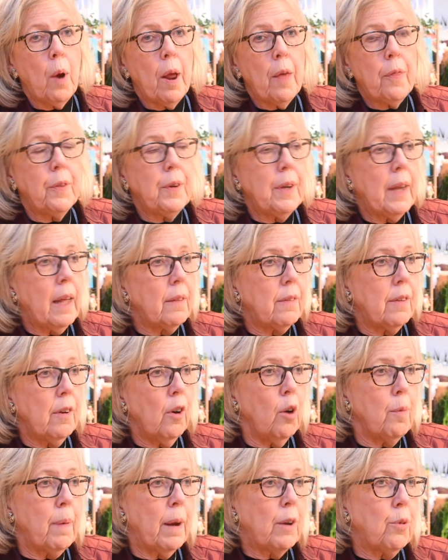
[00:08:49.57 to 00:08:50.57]
with net
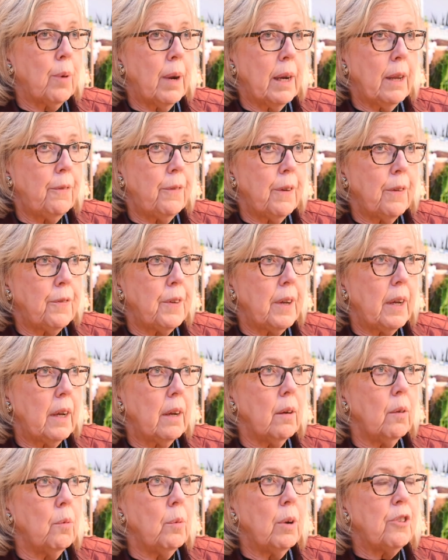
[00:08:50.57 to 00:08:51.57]
zero by
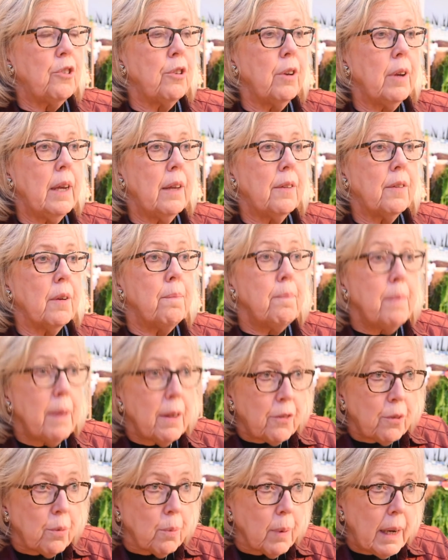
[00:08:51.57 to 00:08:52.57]
2050, which is a
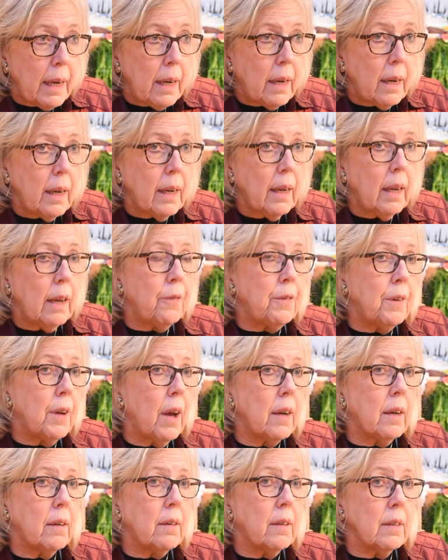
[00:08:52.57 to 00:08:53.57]
misreading,
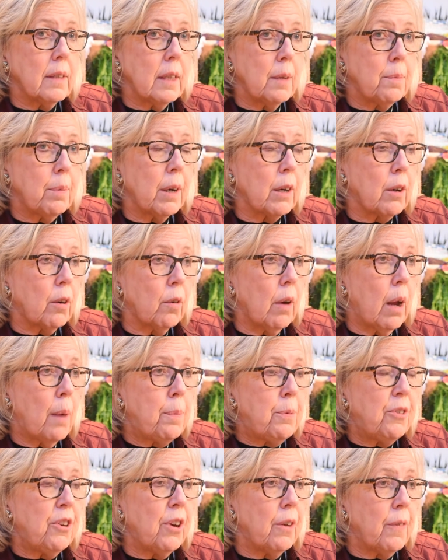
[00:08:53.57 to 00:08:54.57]
if not a deliberate
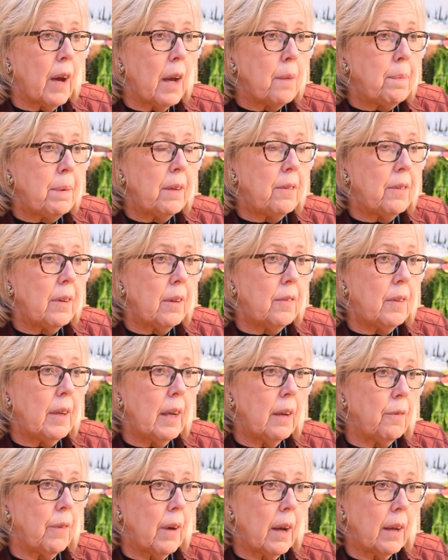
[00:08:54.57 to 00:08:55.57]
corruption of
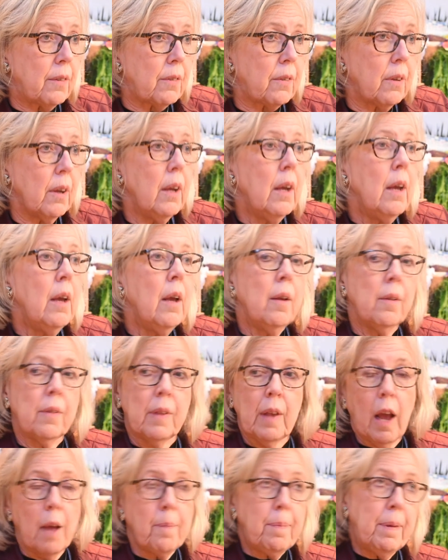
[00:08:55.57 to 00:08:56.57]
IPCC advice.
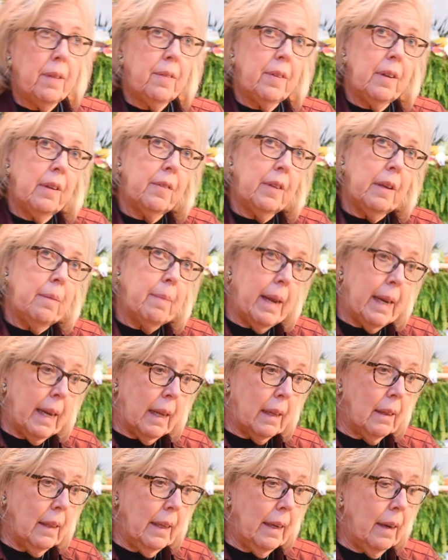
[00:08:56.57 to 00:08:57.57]
The IPCC
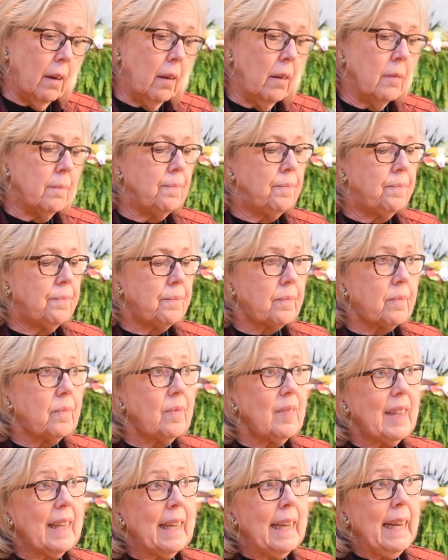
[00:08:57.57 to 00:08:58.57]
made it clear
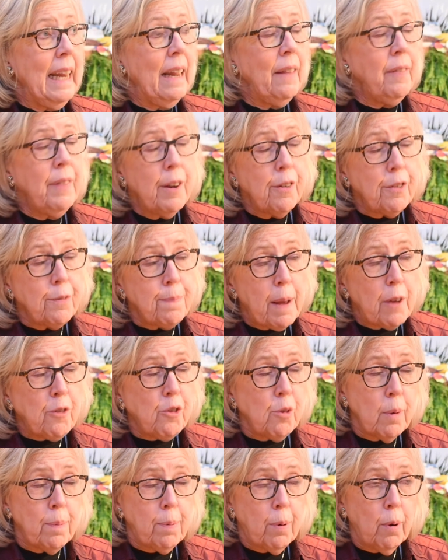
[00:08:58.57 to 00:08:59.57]
in their
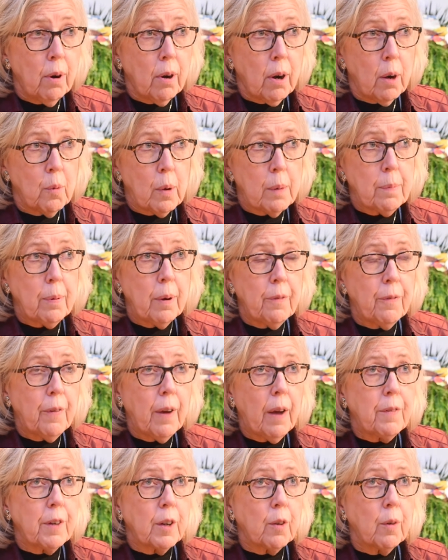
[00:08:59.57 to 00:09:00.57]
special report on
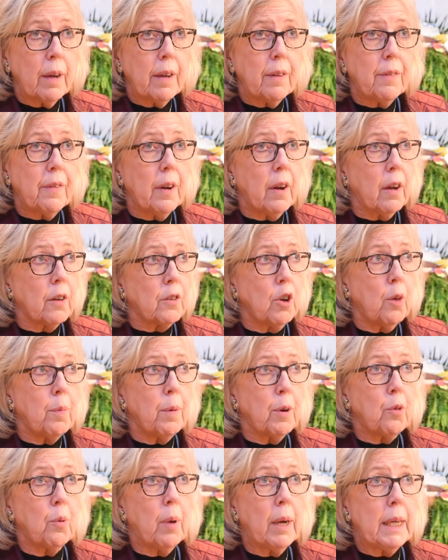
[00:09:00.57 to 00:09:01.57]
1.5 degrees in
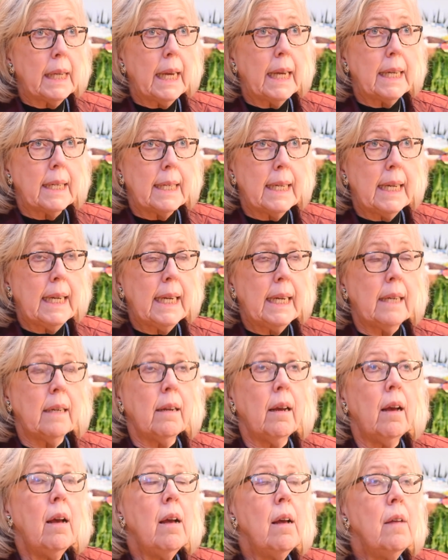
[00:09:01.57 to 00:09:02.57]
October
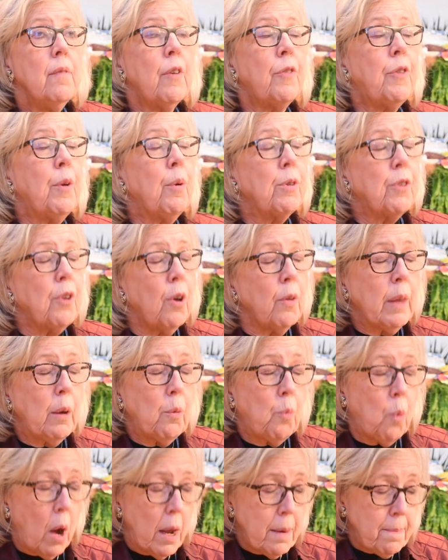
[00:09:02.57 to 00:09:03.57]
2018 that there was
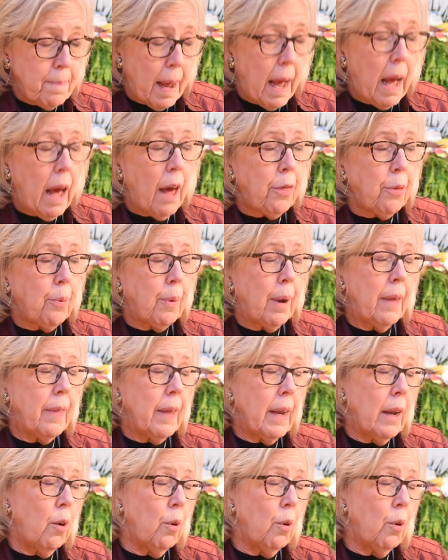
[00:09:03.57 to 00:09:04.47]
only one pathway